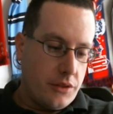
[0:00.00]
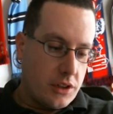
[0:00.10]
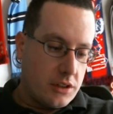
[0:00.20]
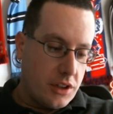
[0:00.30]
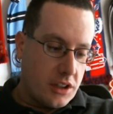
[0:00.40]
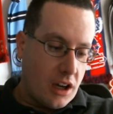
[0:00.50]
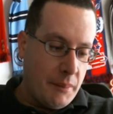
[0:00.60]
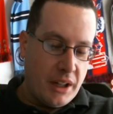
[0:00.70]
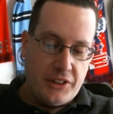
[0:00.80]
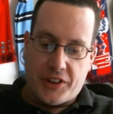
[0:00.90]
the
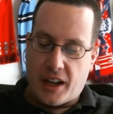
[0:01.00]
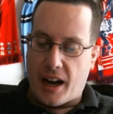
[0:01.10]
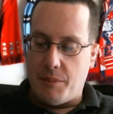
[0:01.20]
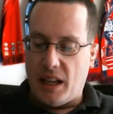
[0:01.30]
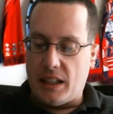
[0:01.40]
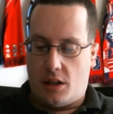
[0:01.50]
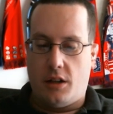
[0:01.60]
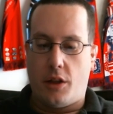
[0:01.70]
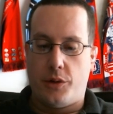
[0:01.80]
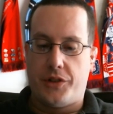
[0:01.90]
comments that I make
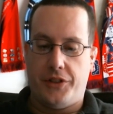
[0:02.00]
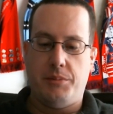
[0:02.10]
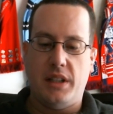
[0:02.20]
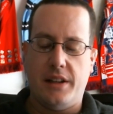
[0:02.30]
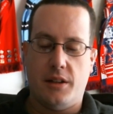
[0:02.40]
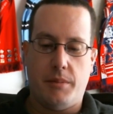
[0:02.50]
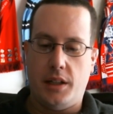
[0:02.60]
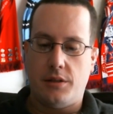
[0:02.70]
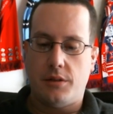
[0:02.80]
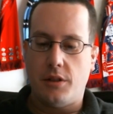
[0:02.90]
and others in the media
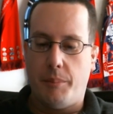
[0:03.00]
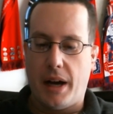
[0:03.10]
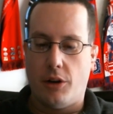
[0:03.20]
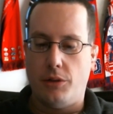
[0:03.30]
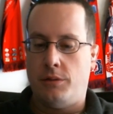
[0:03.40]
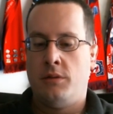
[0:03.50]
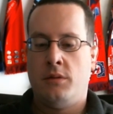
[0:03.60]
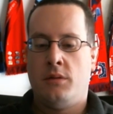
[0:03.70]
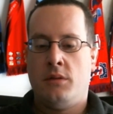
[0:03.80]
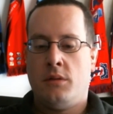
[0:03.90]
make about
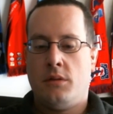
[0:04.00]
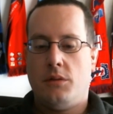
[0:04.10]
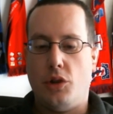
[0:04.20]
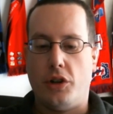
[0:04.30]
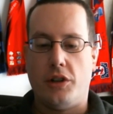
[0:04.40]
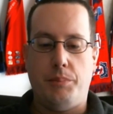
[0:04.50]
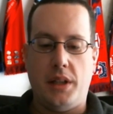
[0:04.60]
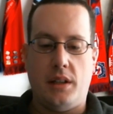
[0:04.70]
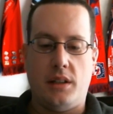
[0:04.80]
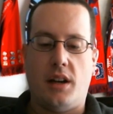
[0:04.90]
Jurgen
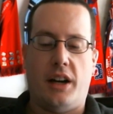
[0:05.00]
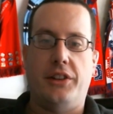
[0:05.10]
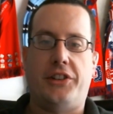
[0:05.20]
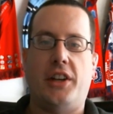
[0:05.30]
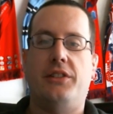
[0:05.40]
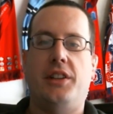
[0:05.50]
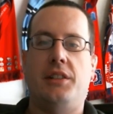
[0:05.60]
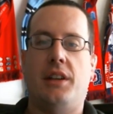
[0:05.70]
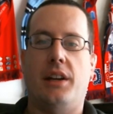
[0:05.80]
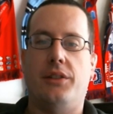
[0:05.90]
being
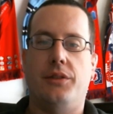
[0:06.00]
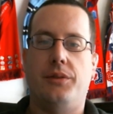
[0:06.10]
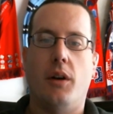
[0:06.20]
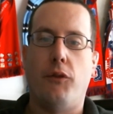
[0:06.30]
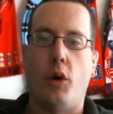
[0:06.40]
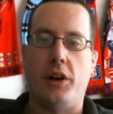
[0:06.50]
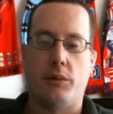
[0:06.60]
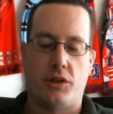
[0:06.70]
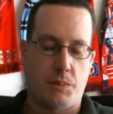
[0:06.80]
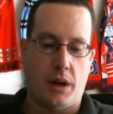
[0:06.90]
condescending and
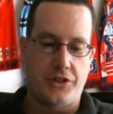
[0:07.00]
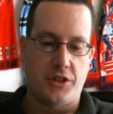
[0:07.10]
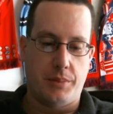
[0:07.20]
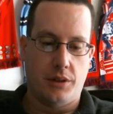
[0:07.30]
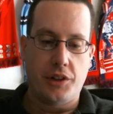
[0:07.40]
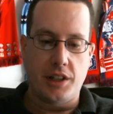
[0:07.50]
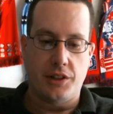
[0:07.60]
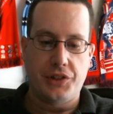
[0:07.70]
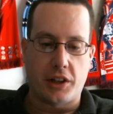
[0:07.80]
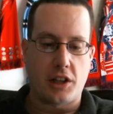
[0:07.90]
avoiding responsibility
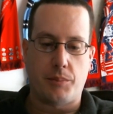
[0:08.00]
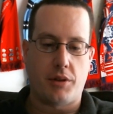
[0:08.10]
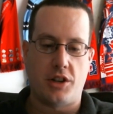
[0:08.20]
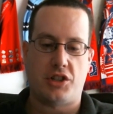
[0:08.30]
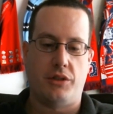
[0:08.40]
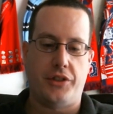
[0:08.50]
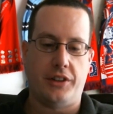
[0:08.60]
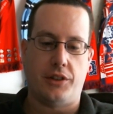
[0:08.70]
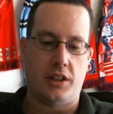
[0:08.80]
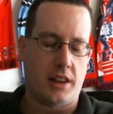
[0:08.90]
and ducking pressure and
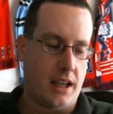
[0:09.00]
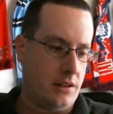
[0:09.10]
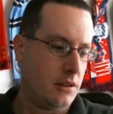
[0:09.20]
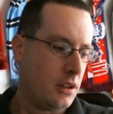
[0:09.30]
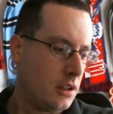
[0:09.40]
things like that.